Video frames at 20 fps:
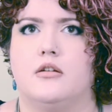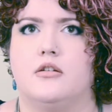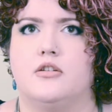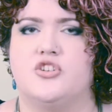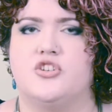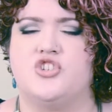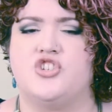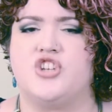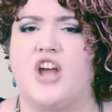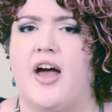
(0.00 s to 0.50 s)

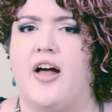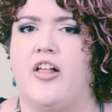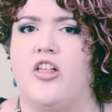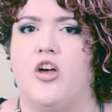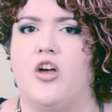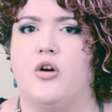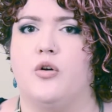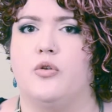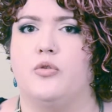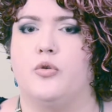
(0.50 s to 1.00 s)

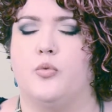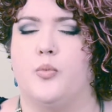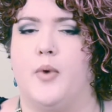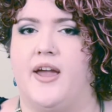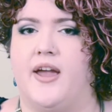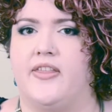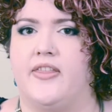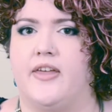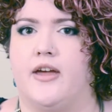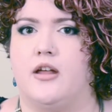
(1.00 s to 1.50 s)
shallow the
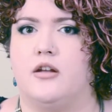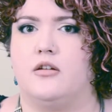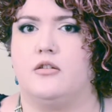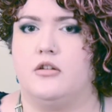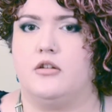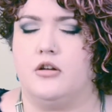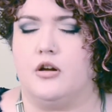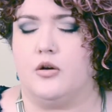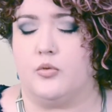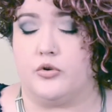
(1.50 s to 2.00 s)
way that,
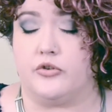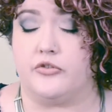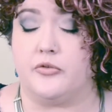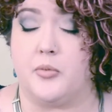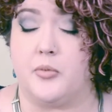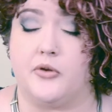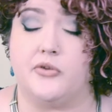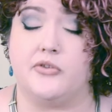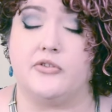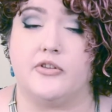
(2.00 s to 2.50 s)
you know, we're
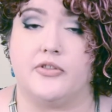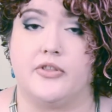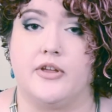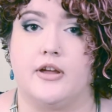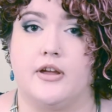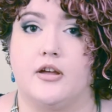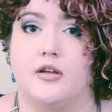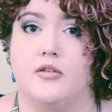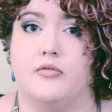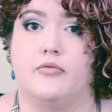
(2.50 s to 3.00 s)
supposed to
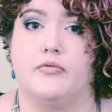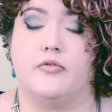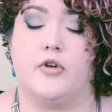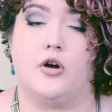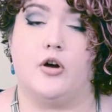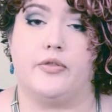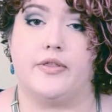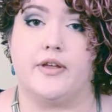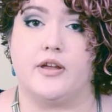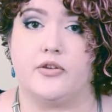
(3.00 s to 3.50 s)
think of
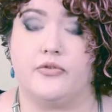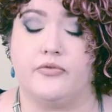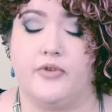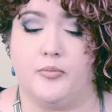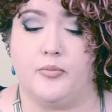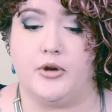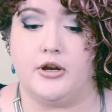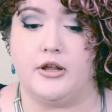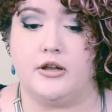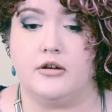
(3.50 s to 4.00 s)
all things
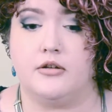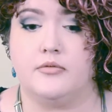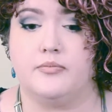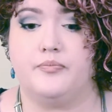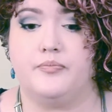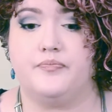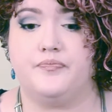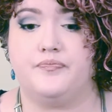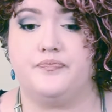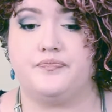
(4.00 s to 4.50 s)
feminine,
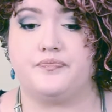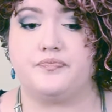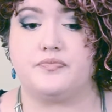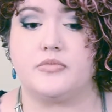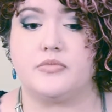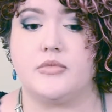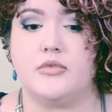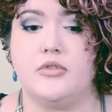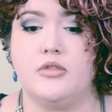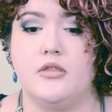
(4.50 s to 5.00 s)

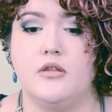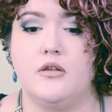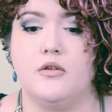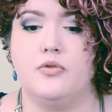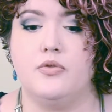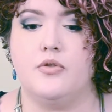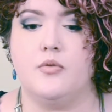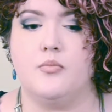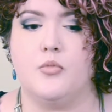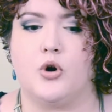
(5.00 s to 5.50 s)

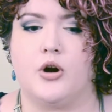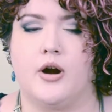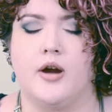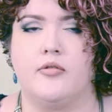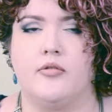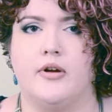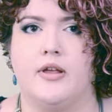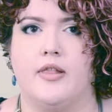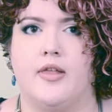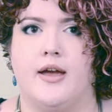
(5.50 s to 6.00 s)
the more I
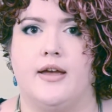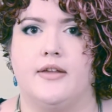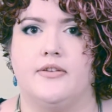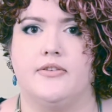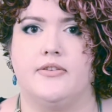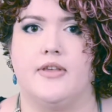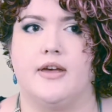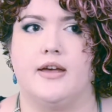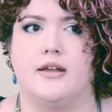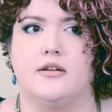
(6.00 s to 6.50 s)

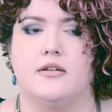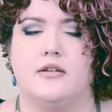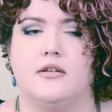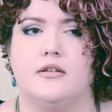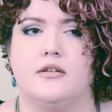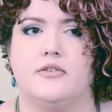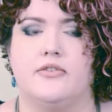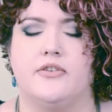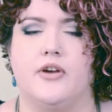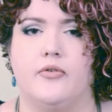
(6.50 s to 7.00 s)
realized that
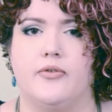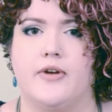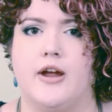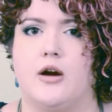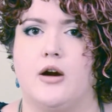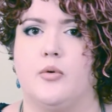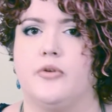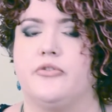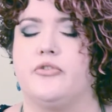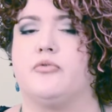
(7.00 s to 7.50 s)

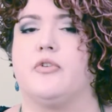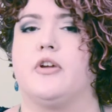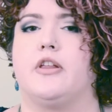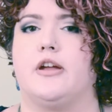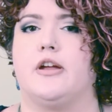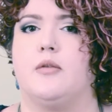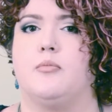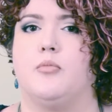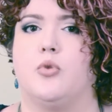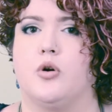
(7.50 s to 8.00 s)
self-care was a
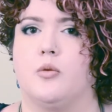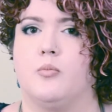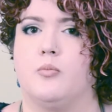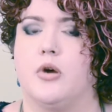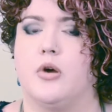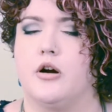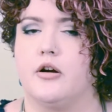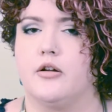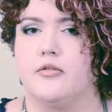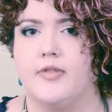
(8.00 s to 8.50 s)
really important
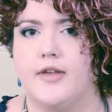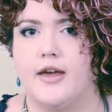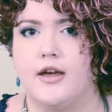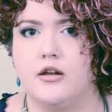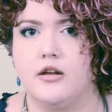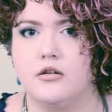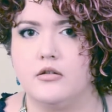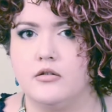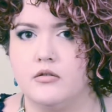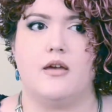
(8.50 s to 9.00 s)
part of that.
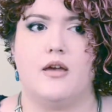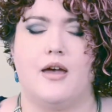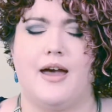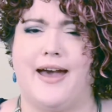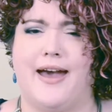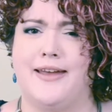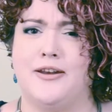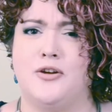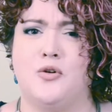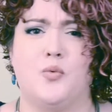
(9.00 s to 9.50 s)

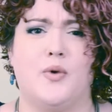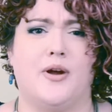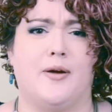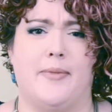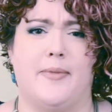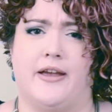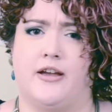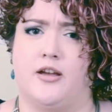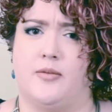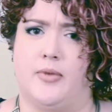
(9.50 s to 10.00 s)
I don't wear
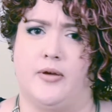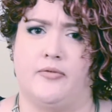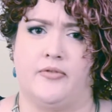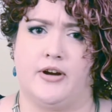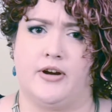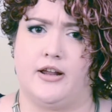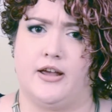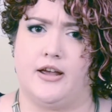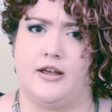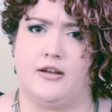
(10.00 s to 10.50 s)
makeup
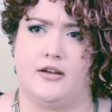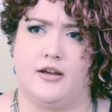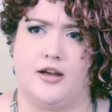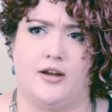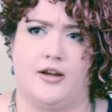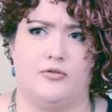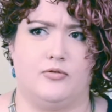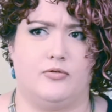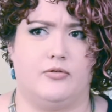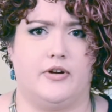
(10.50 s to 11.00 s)
every day.
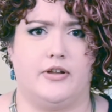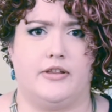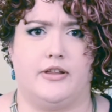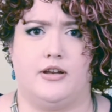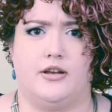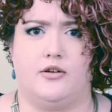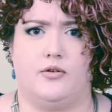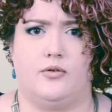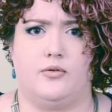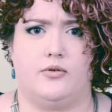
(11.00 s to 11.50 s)
I
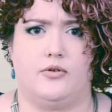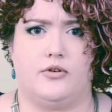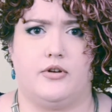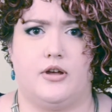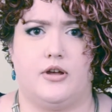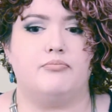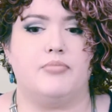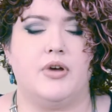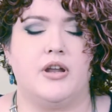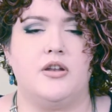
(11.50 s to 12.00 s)
really don't.
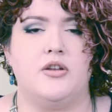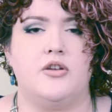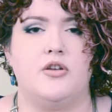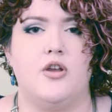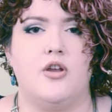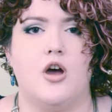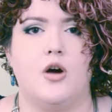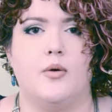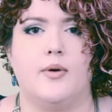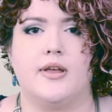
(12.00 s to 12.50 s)
But
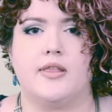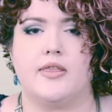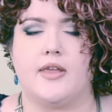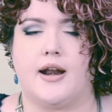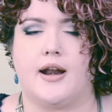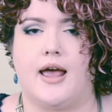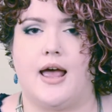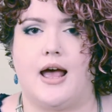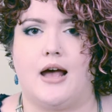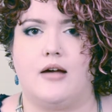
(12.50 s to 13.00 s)
knowing that
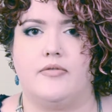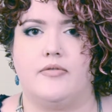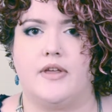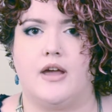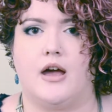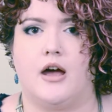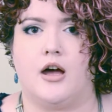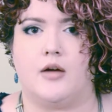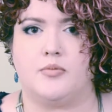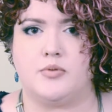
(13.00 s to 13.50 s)
I have
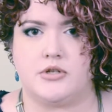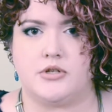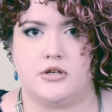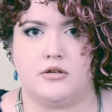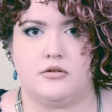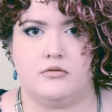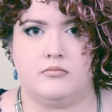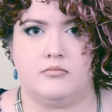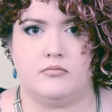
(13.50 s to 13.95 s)
the option